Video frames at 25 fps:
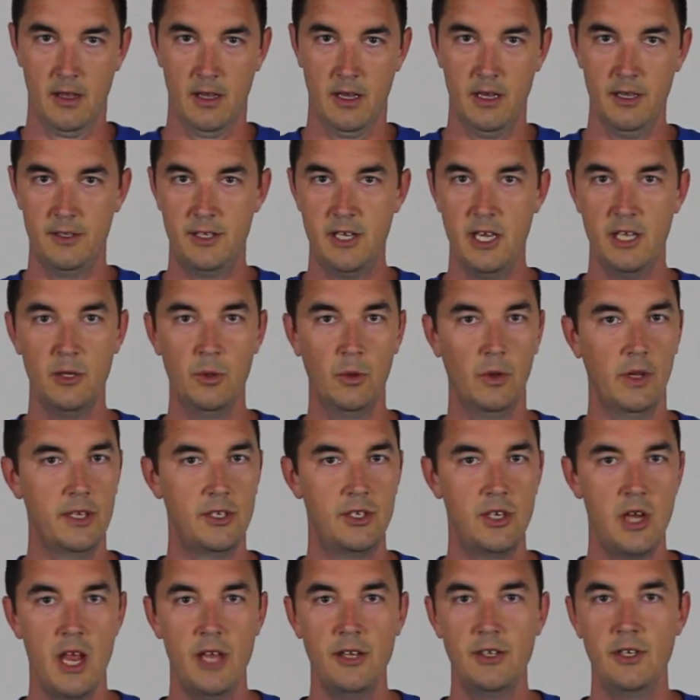continually
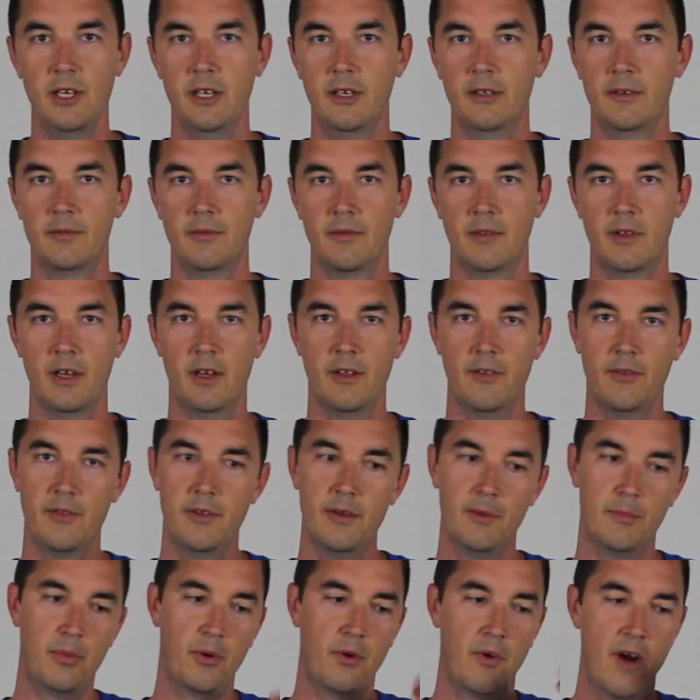changing. The,
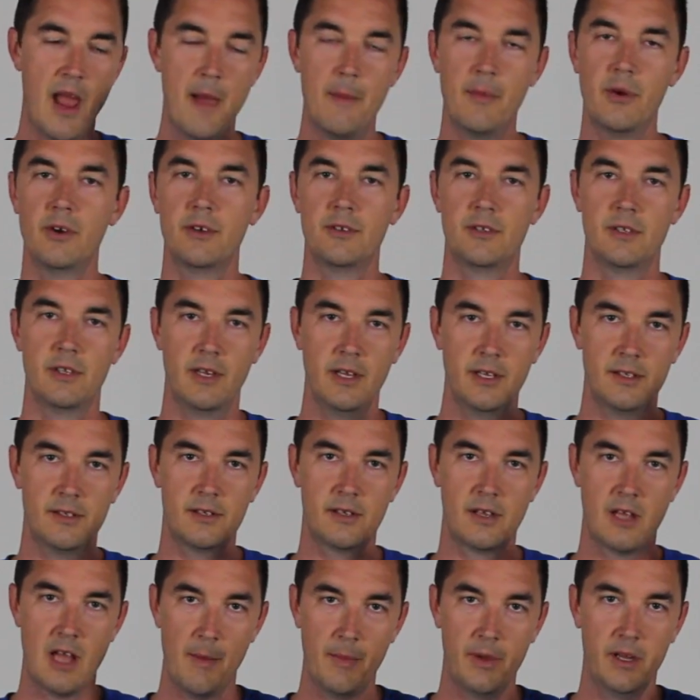the parameters that
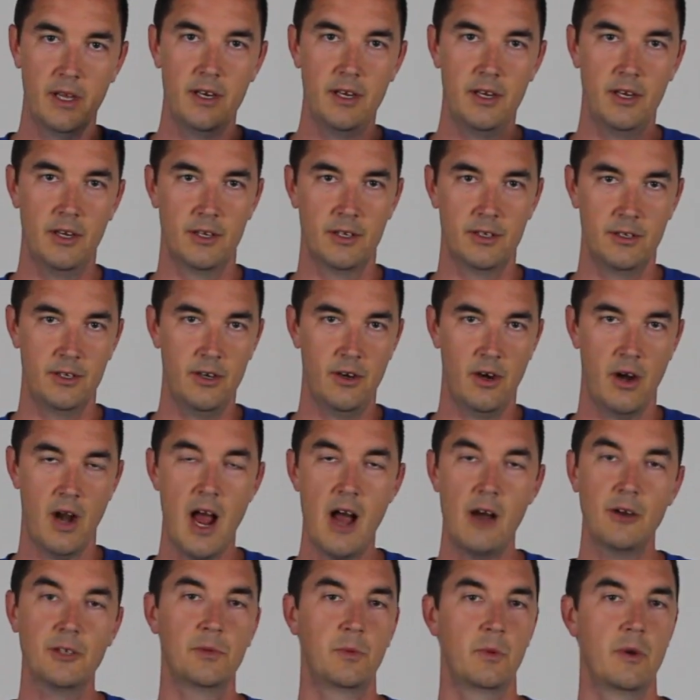it's coming into your, your
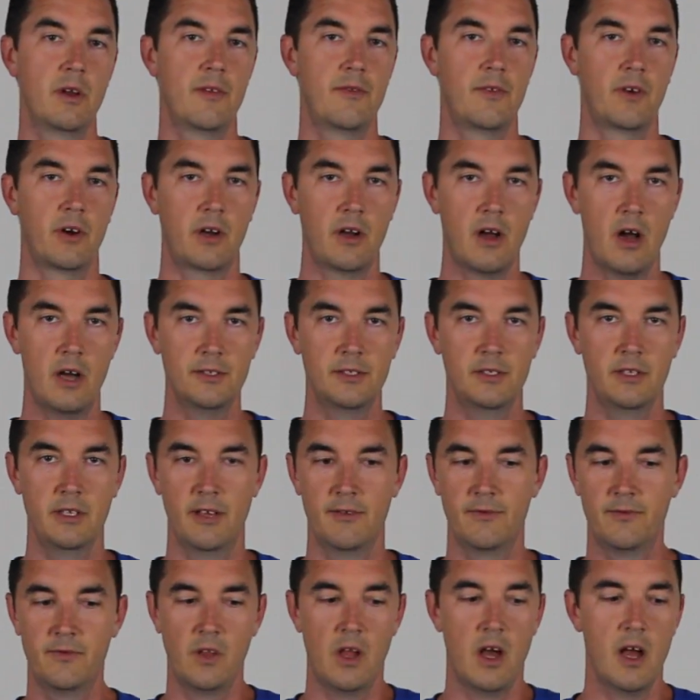house with are constantly
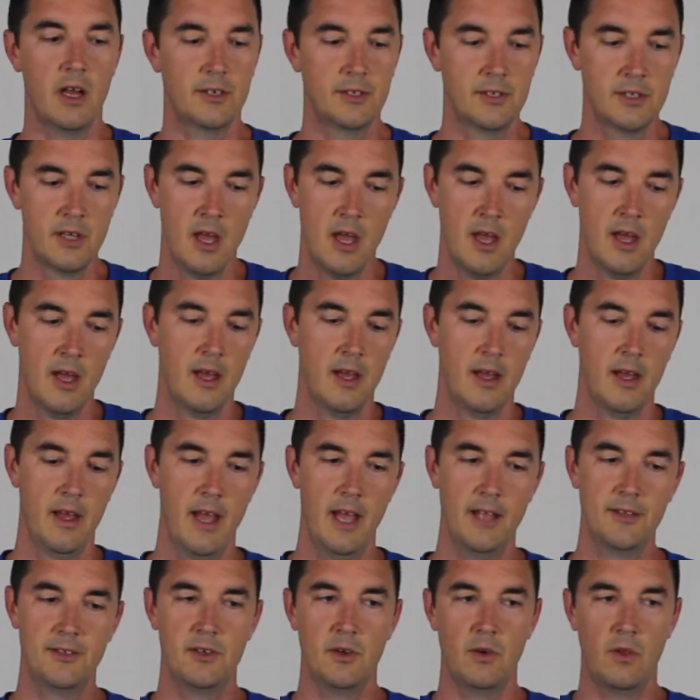in flux.
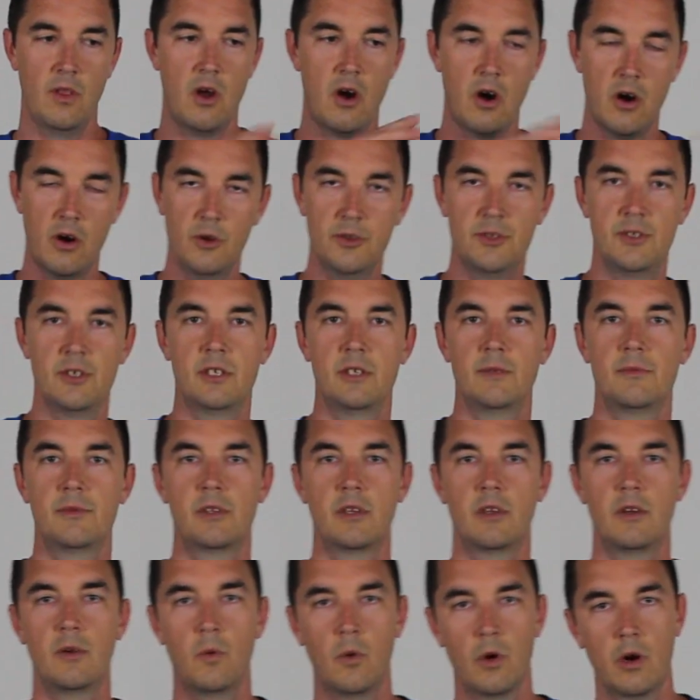And so the R O system is
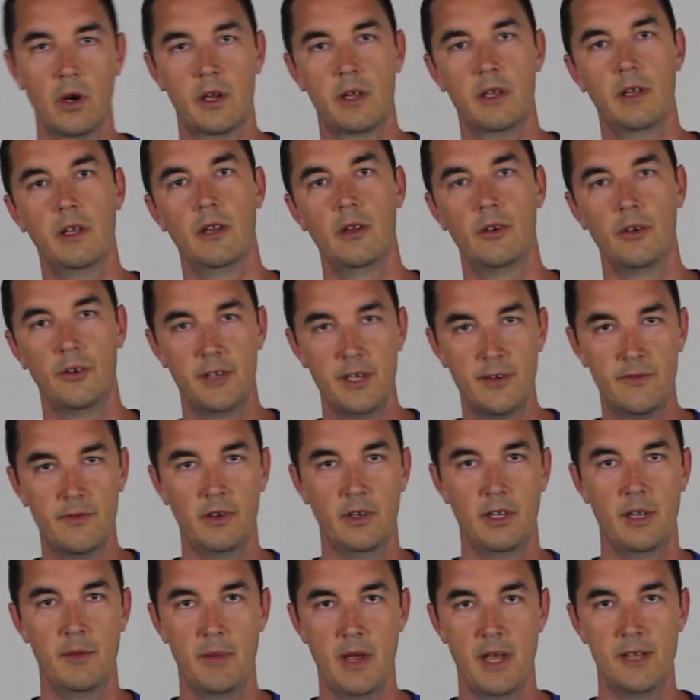going to work a little
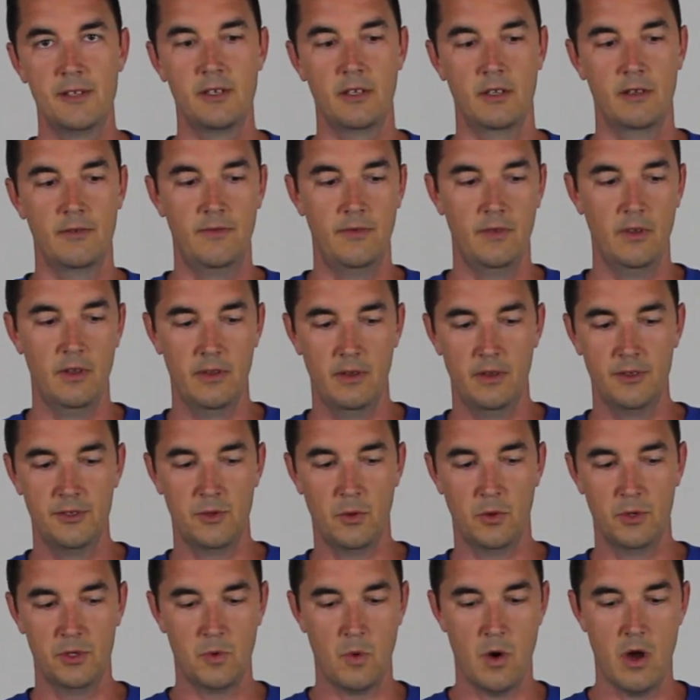differently based on the, on the
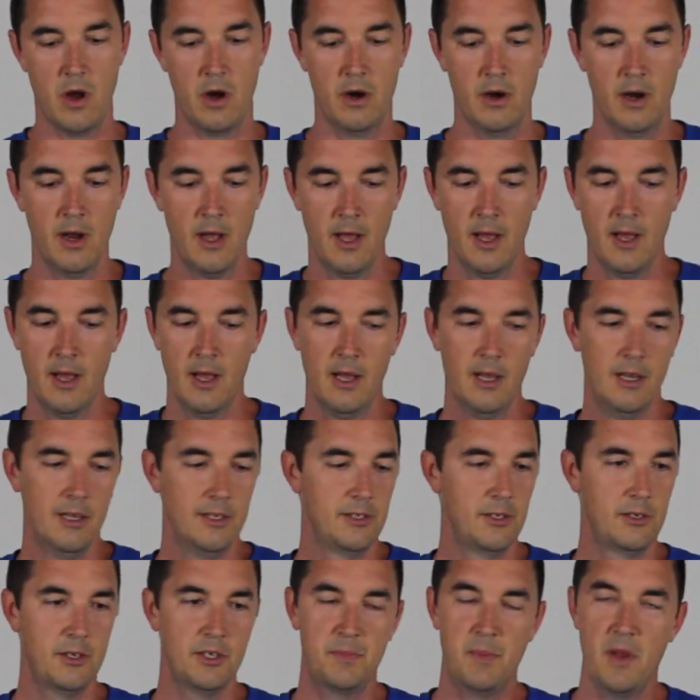source water.
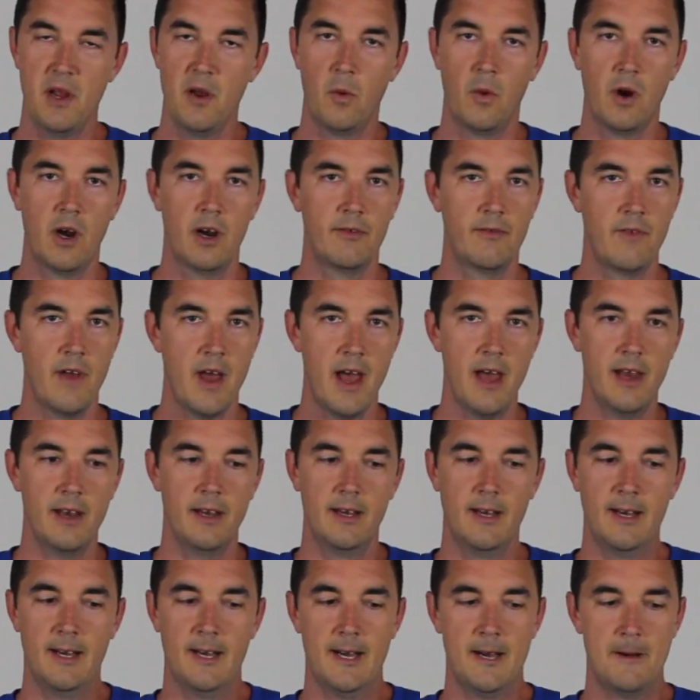So just be aware of
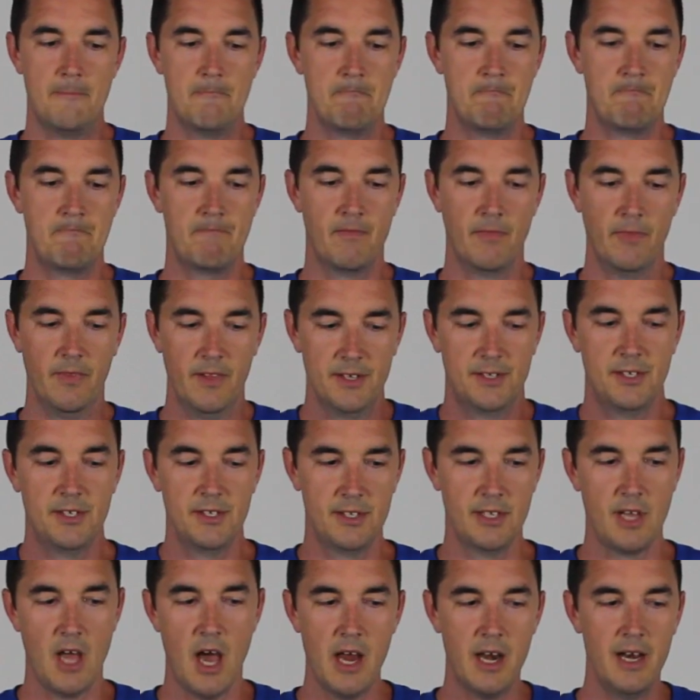that. Um, this
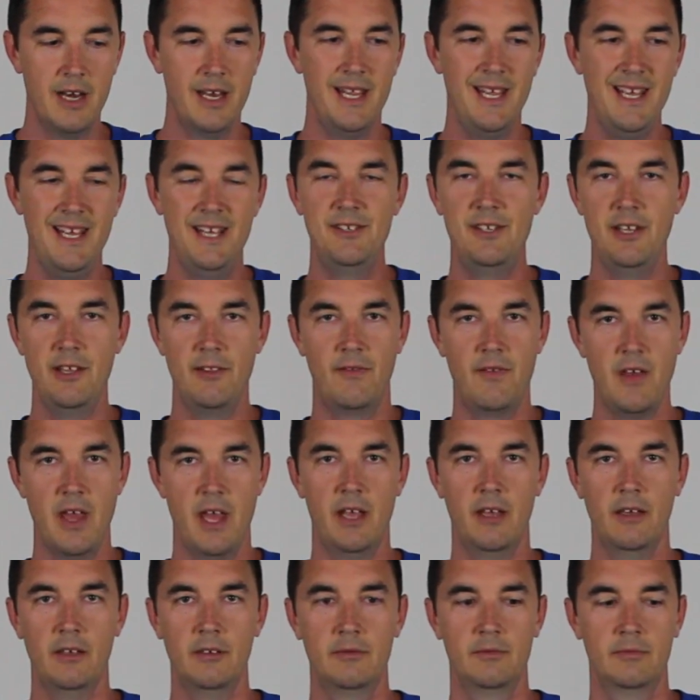is not an easy
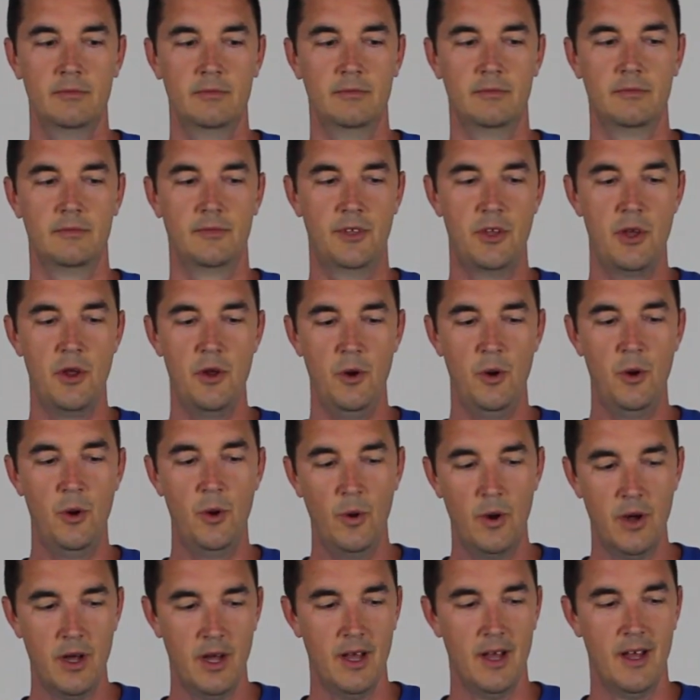thing
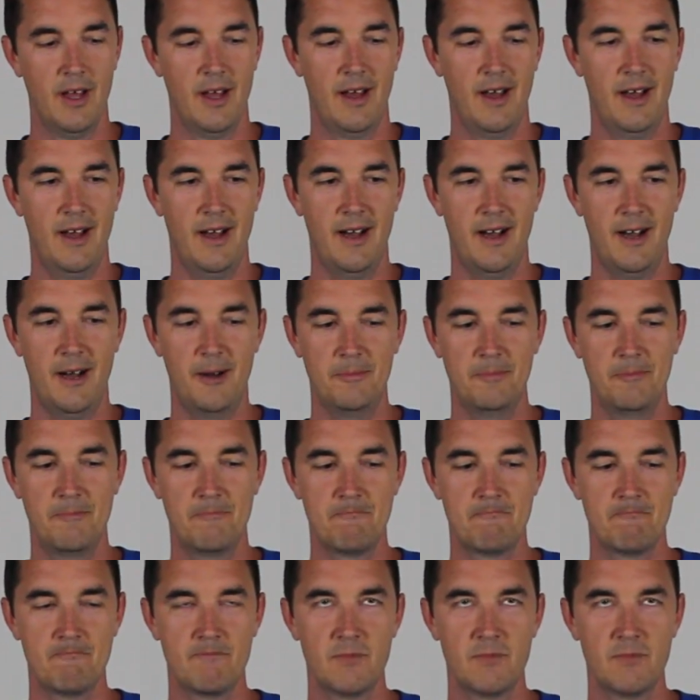to, um,